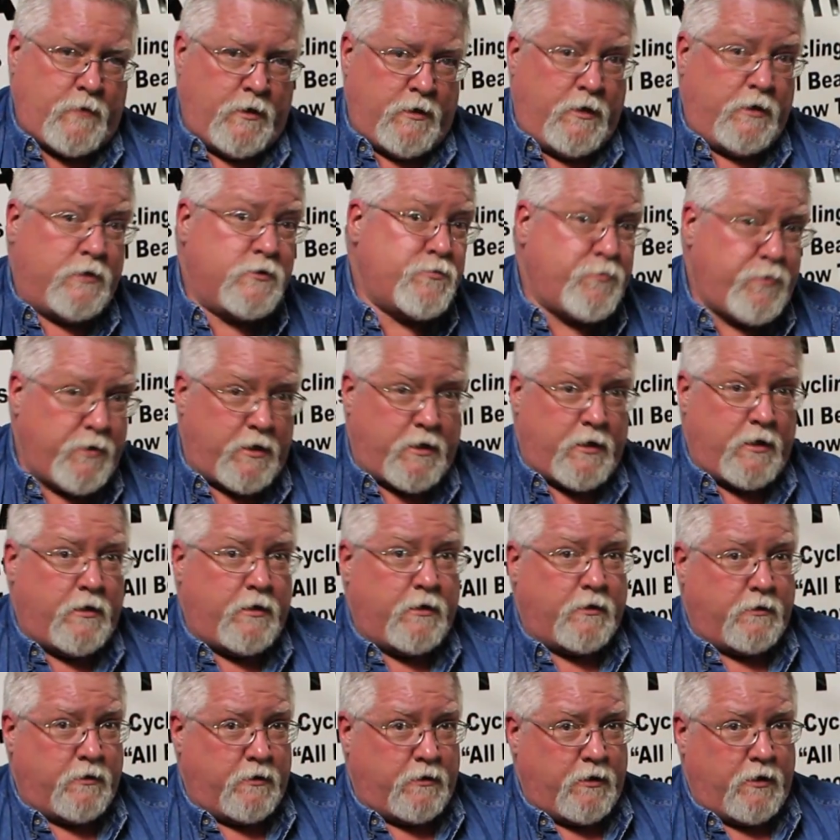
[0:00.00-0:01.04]
And it's
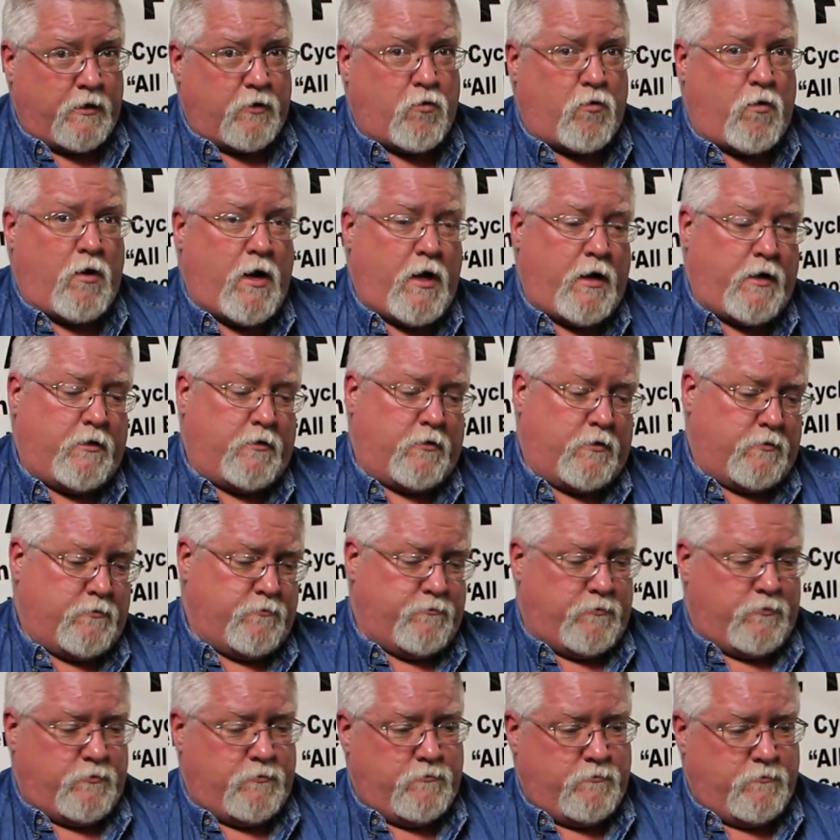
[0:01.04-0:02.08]
beginning to get quieter
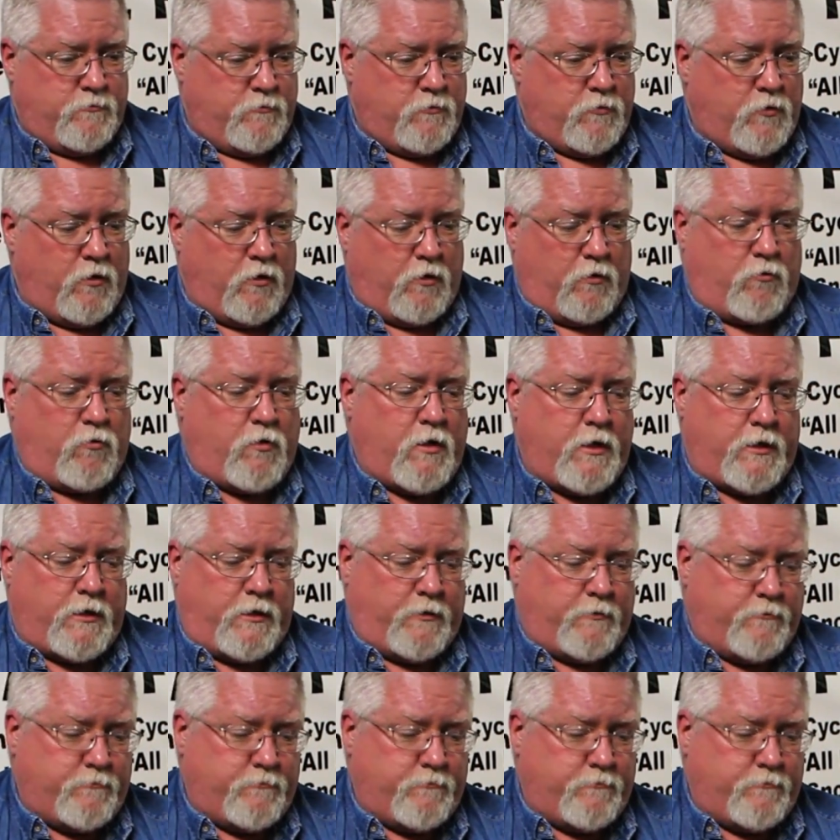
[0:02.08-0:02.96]
already.